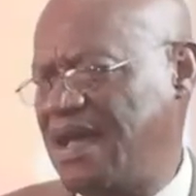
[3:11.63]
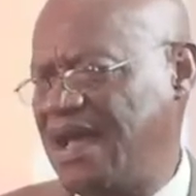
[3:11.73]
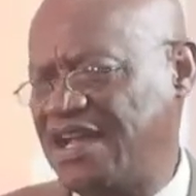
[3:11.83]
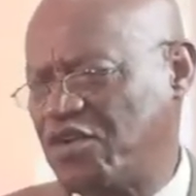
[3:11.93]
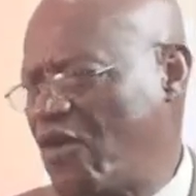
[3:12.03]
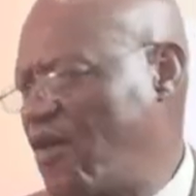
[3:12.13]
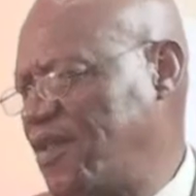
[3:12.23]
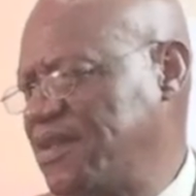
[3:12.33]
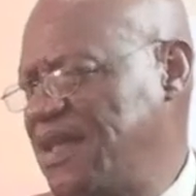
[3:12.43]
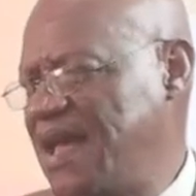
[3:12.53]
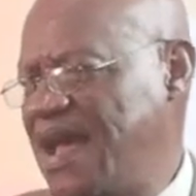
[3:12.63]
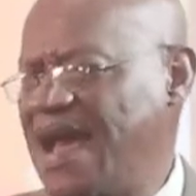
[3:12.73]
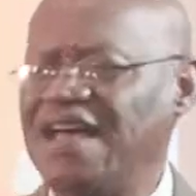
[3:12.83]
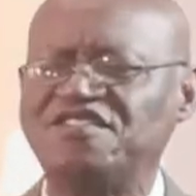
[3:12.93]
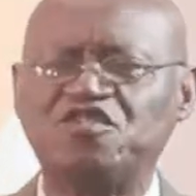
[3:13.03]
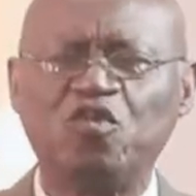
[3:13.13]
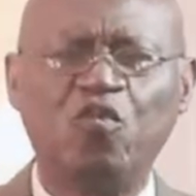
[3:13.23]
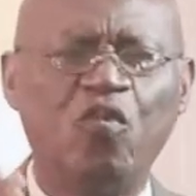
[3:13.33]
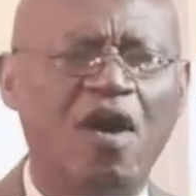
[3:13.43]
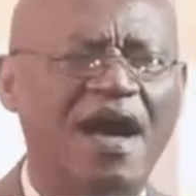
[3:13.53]
at all as to
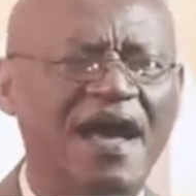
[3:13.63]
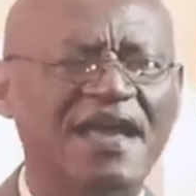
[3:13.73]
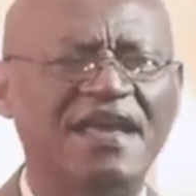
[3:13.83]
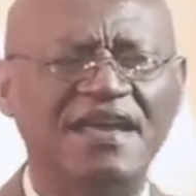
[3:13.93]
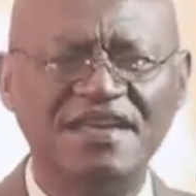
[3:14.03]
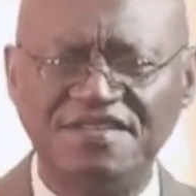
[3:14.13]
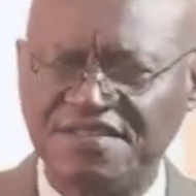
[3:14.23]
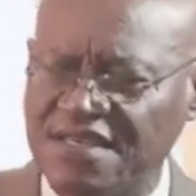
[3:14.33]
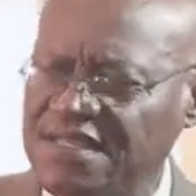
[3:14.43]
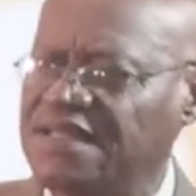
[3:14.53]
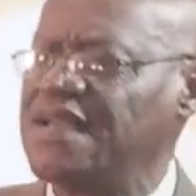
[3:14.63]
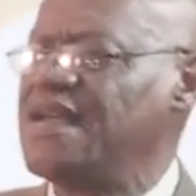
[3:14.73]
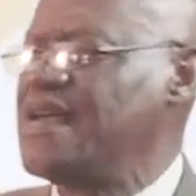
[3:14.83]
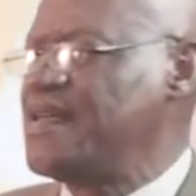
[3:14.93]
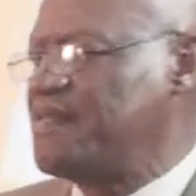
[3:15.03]
why is it